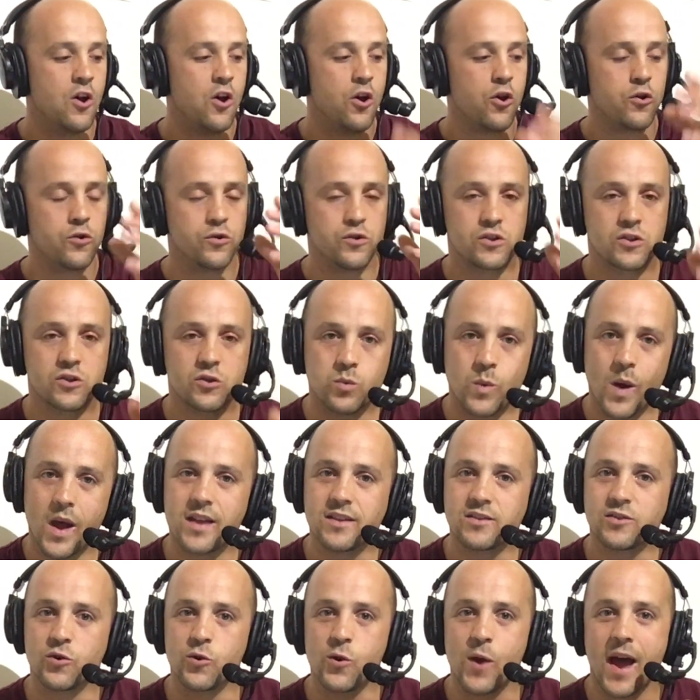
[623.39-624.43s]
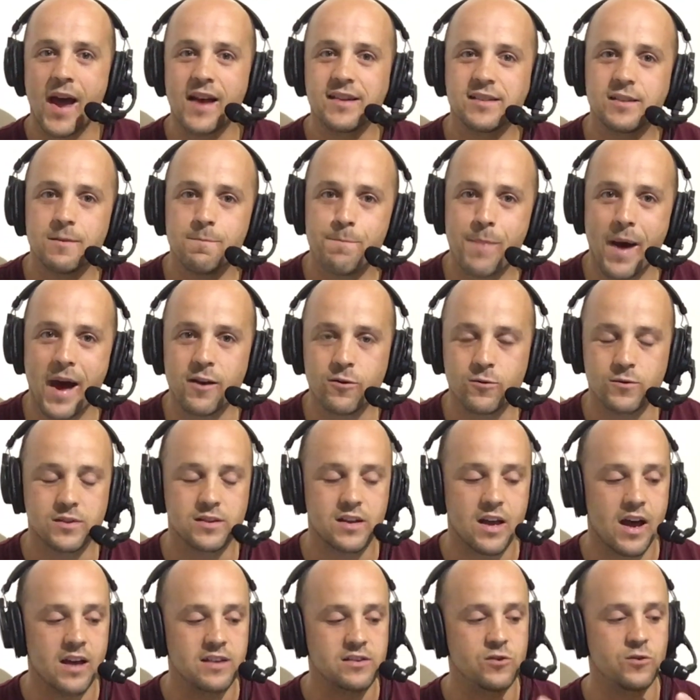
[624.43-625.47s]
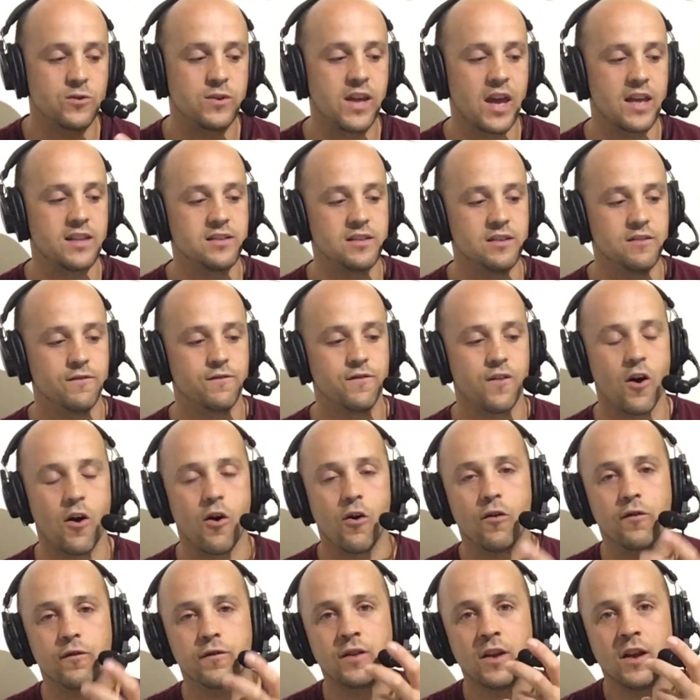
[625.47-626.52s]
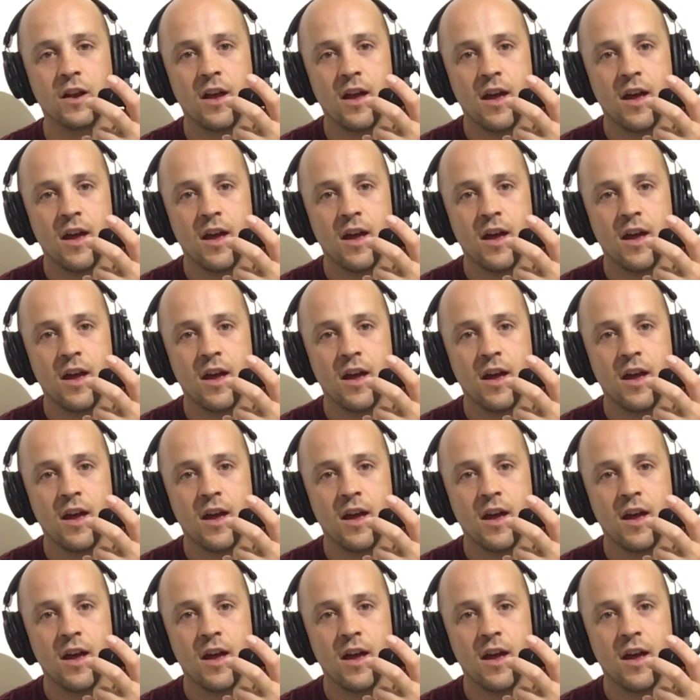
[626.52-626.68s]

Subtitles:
who sweats, who has the battle scars, who gets involved.